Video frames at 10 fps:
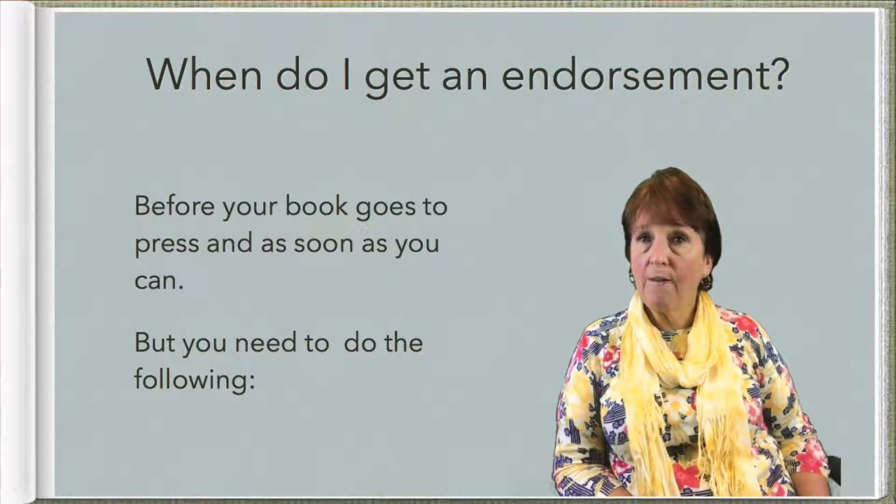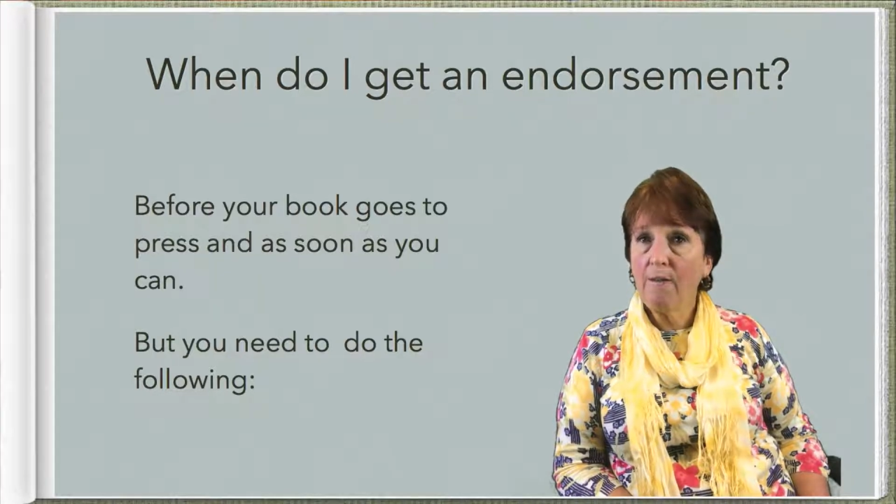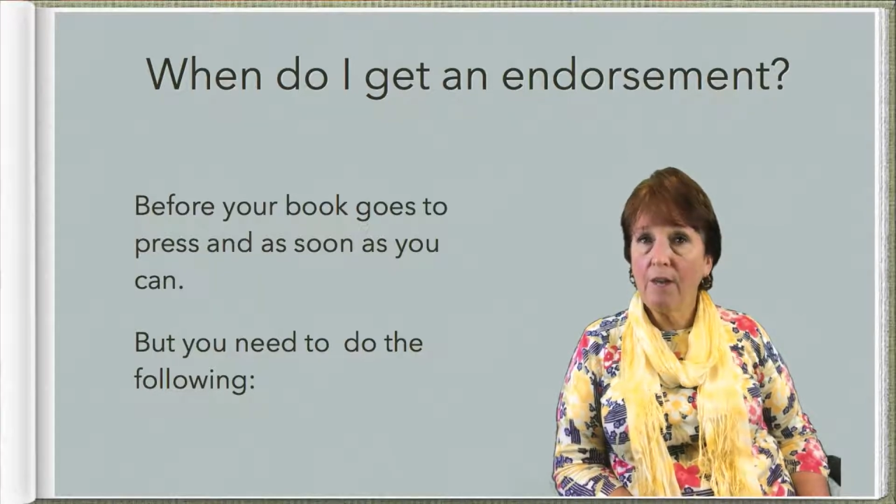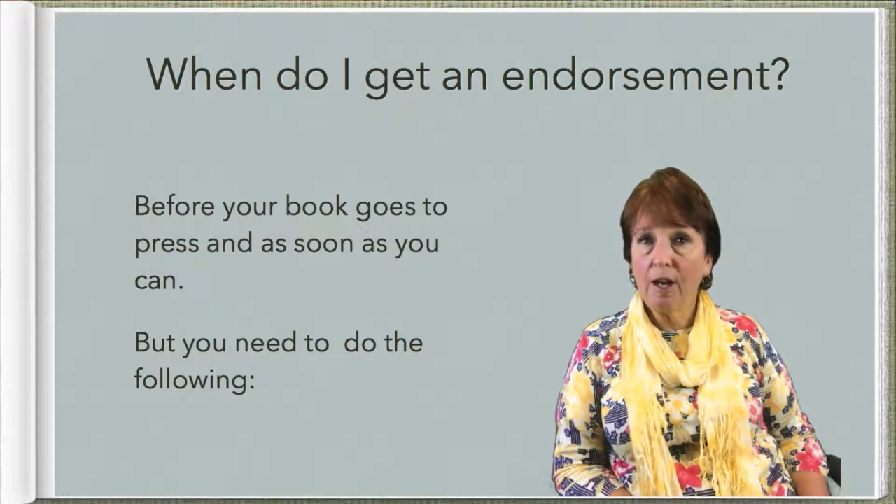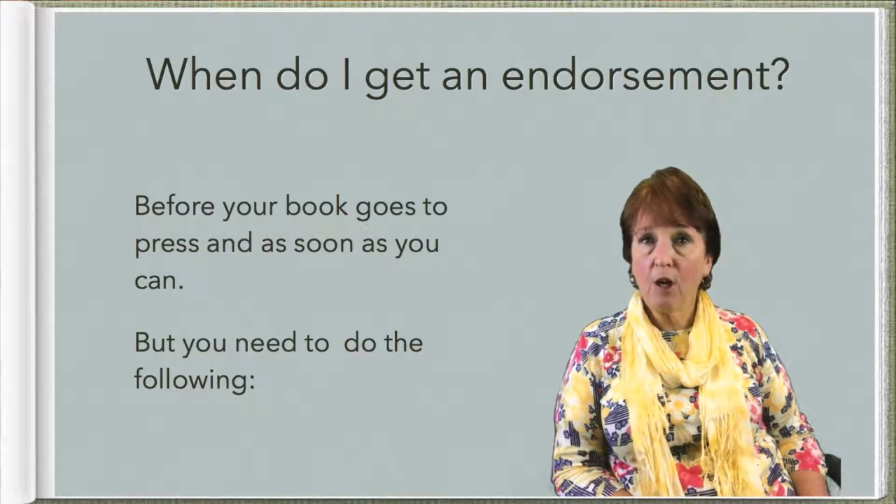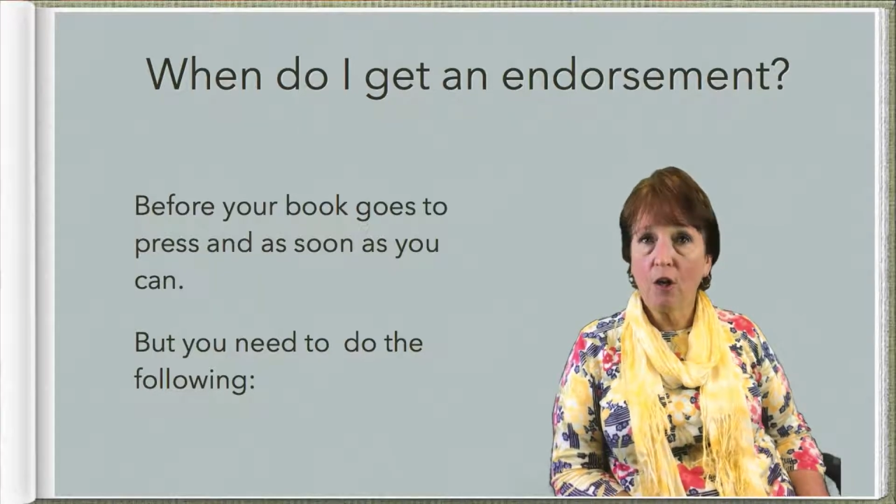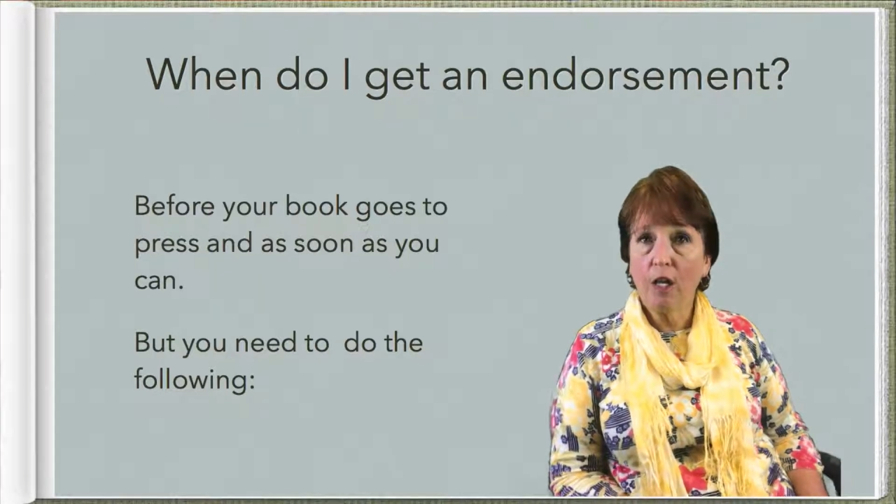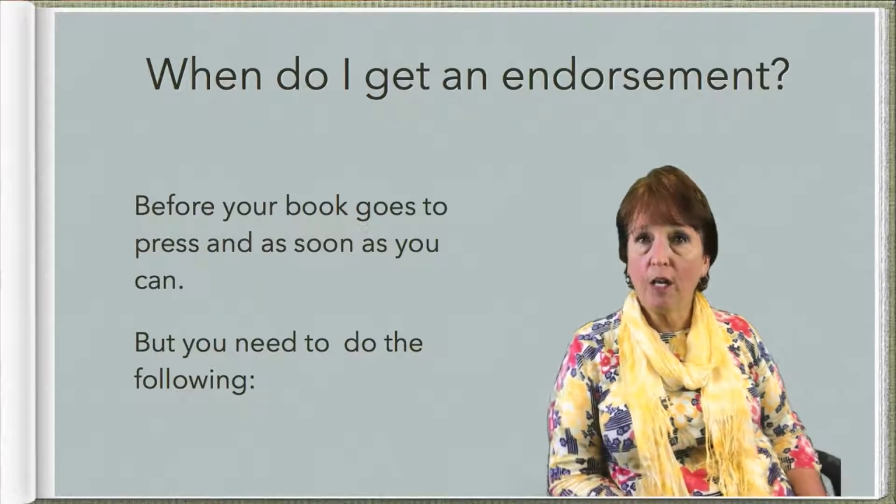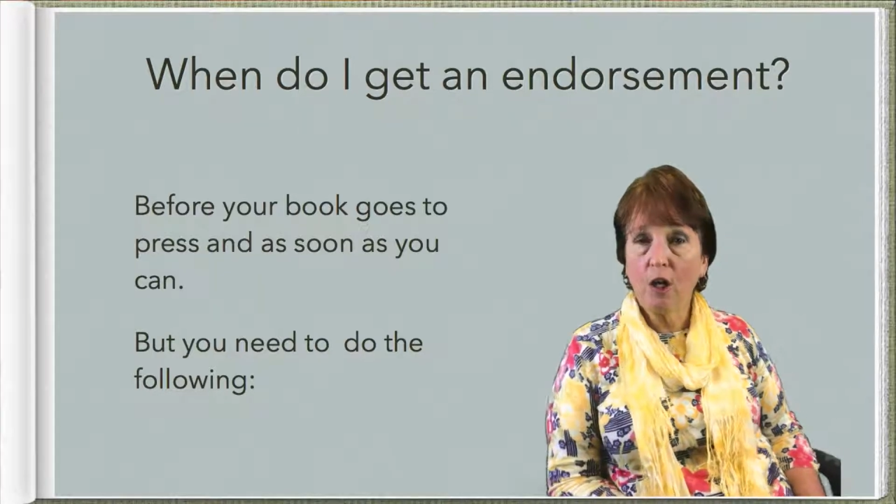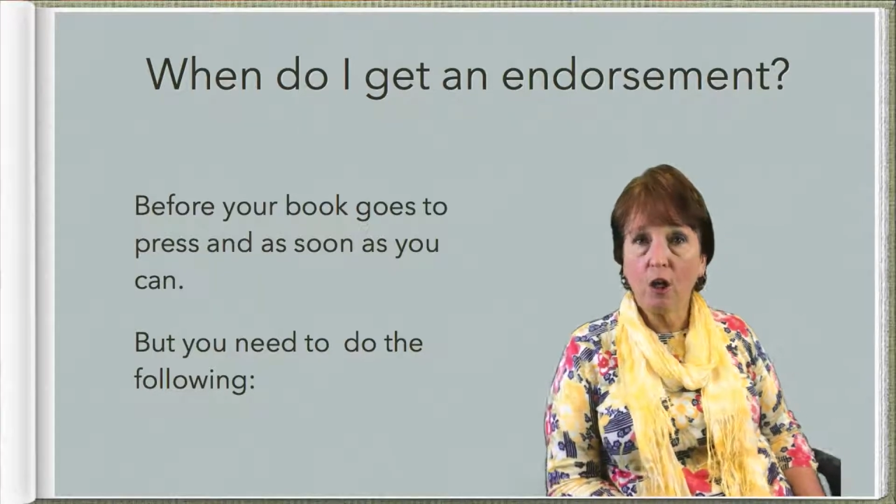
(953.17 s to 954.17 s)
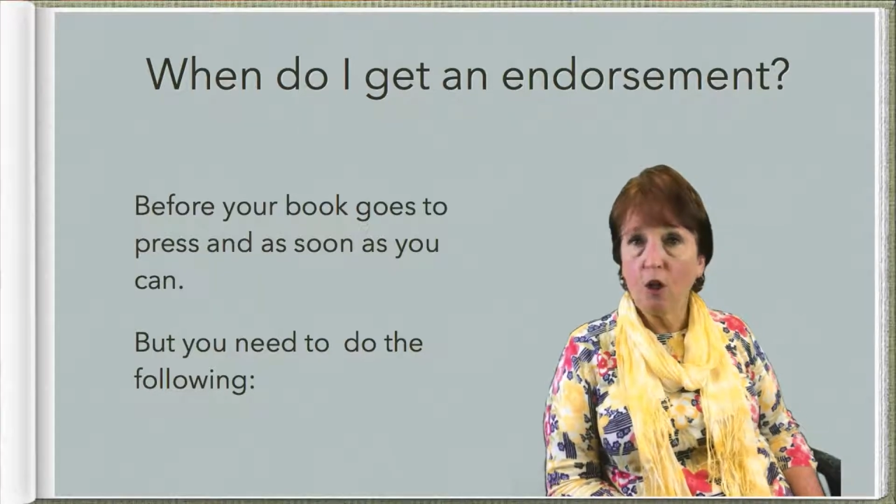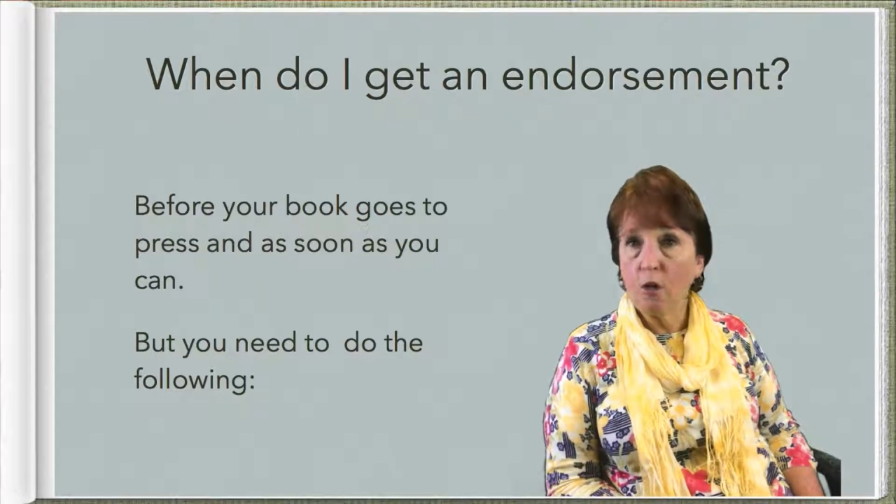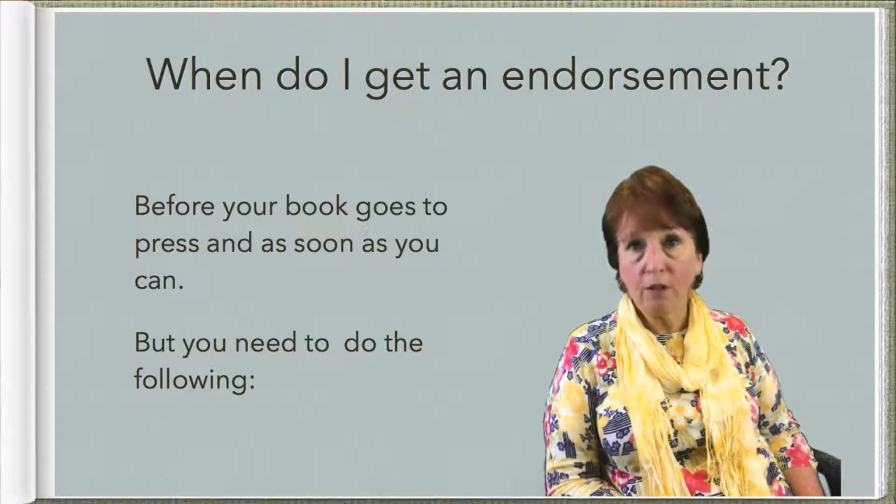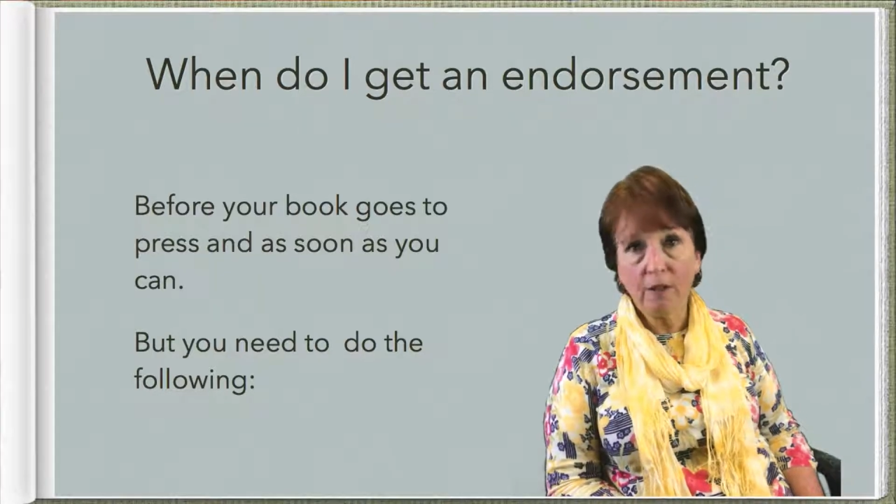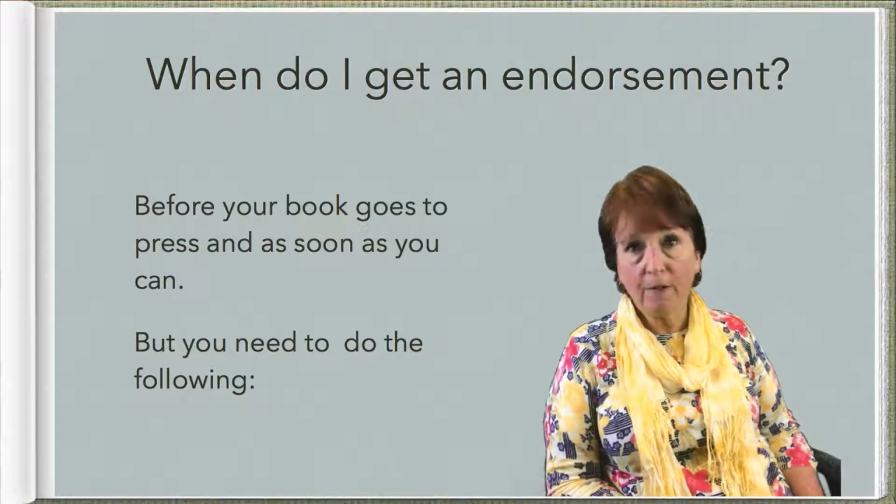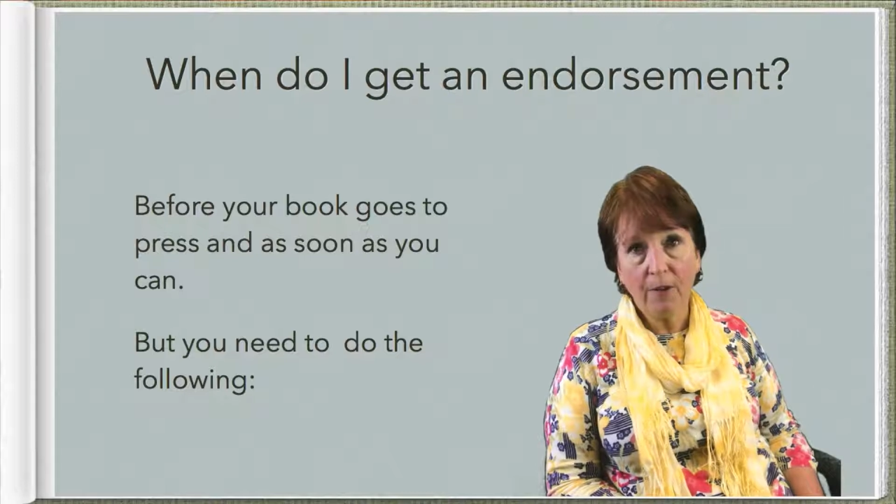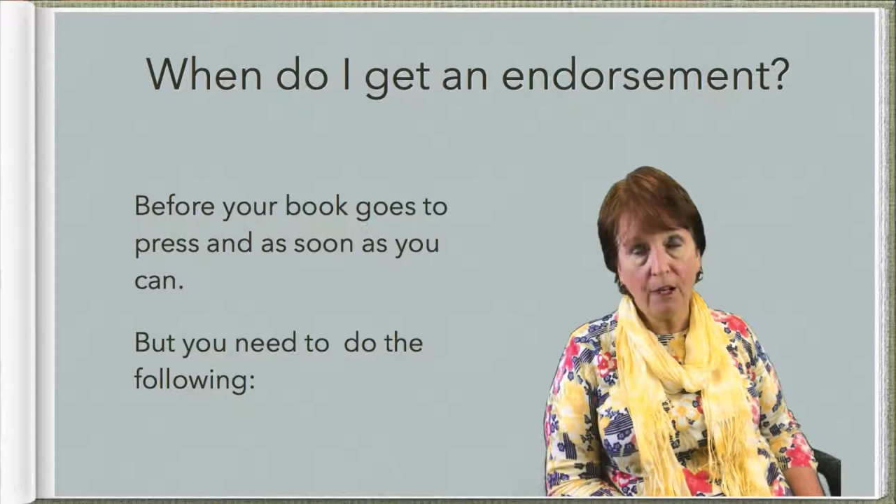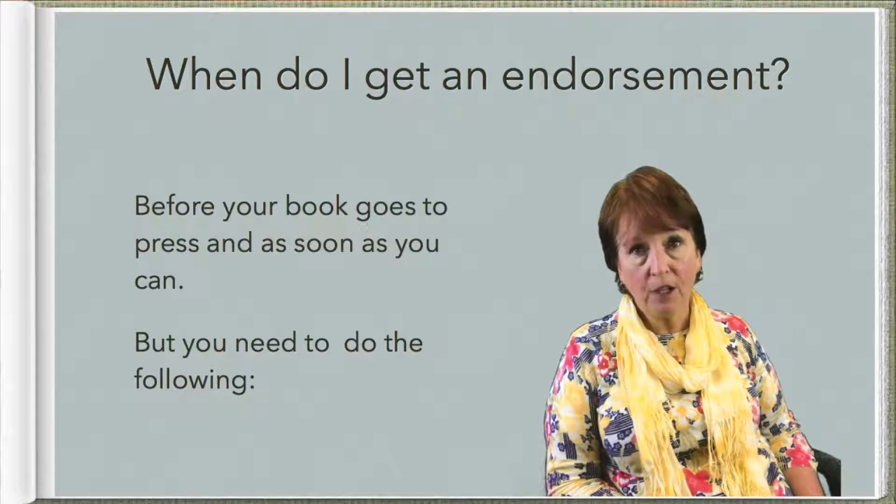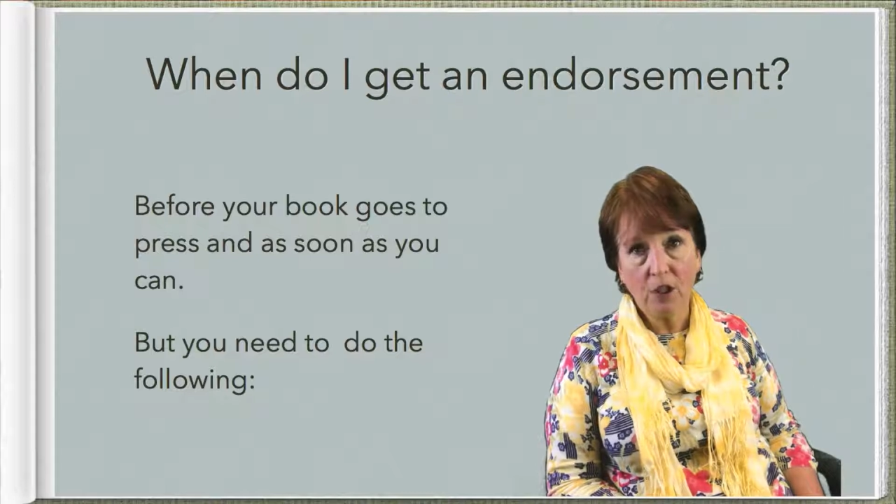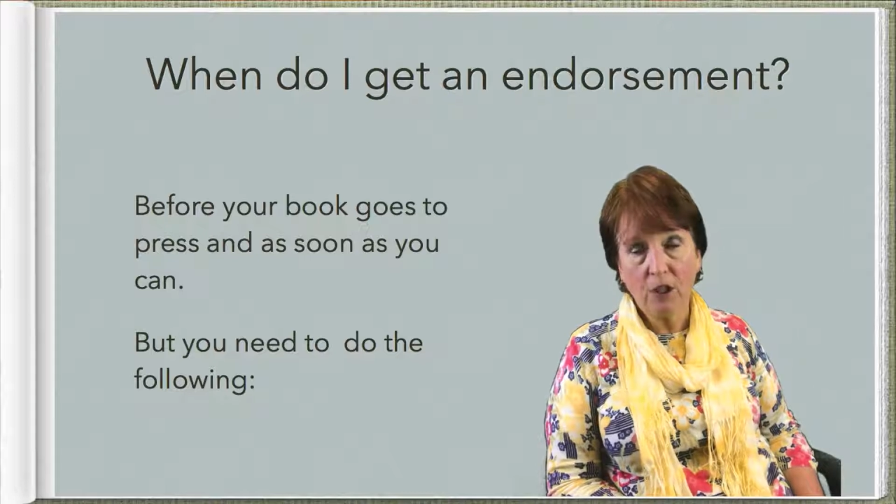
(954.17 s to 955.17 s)
very close to
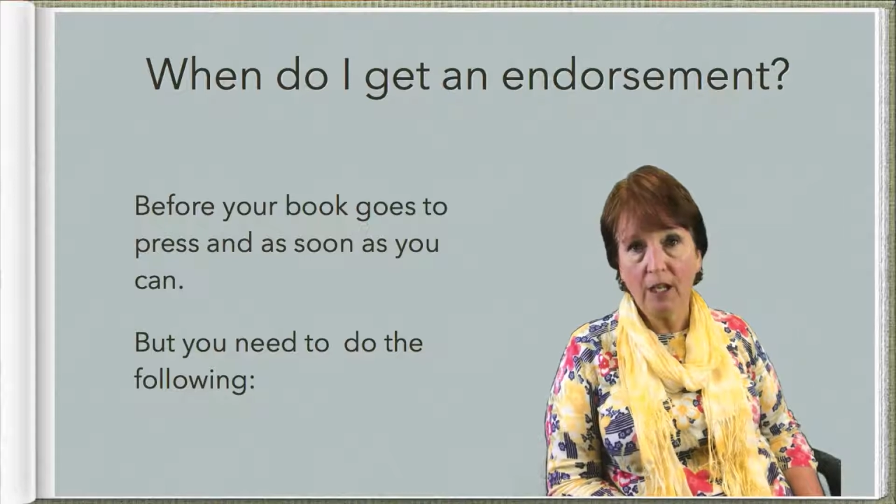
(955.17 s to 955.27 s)
finished,